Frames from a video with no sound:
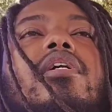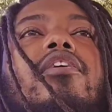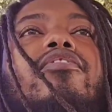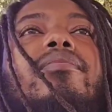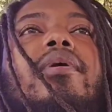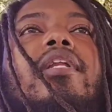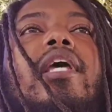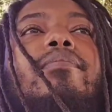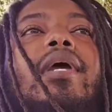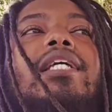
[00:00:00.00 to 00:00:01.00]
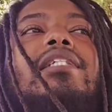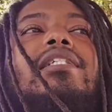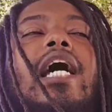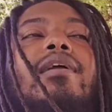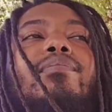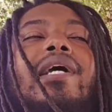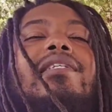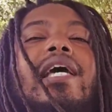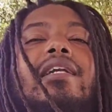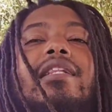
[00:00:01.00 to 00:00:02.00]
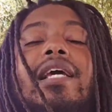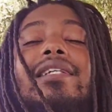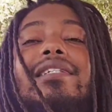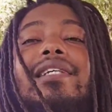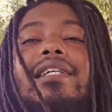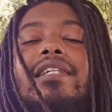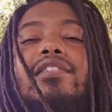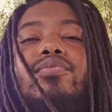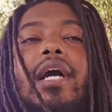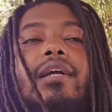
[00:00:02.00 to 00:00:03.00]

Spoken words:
you feel me, they make sodomites out of their sons, right?